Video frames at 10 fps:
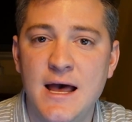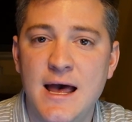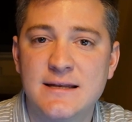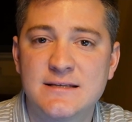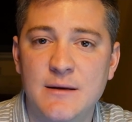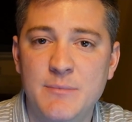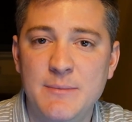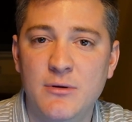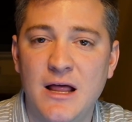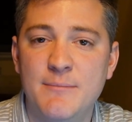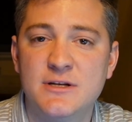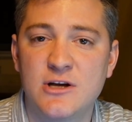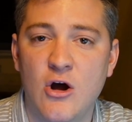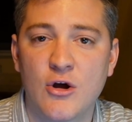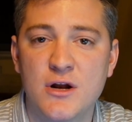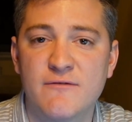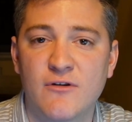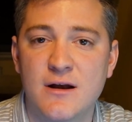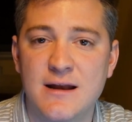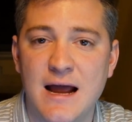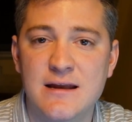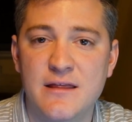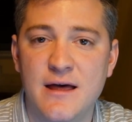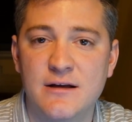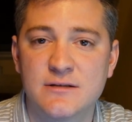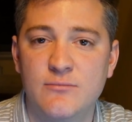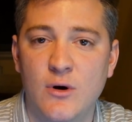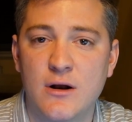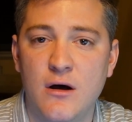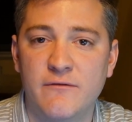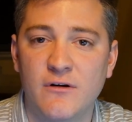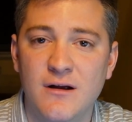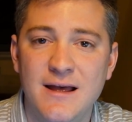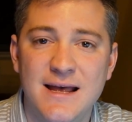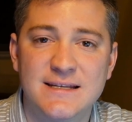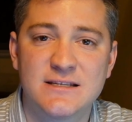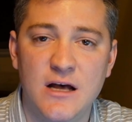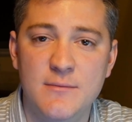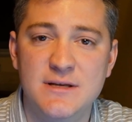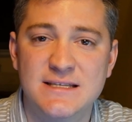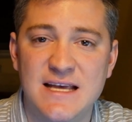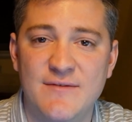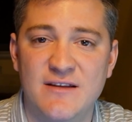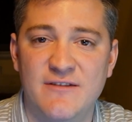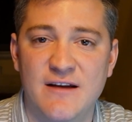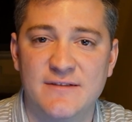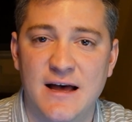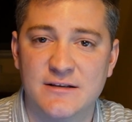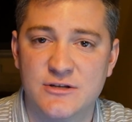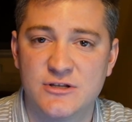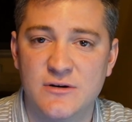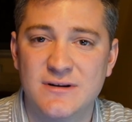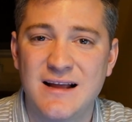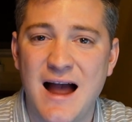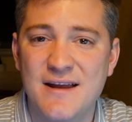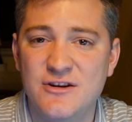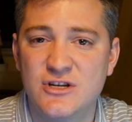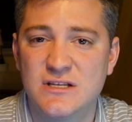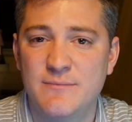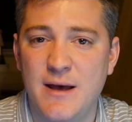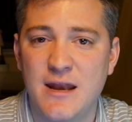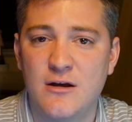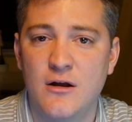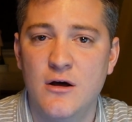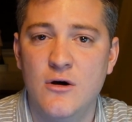and some people have been targeted for a 90,000 point offer, and some 75,000, so it kind of just depends on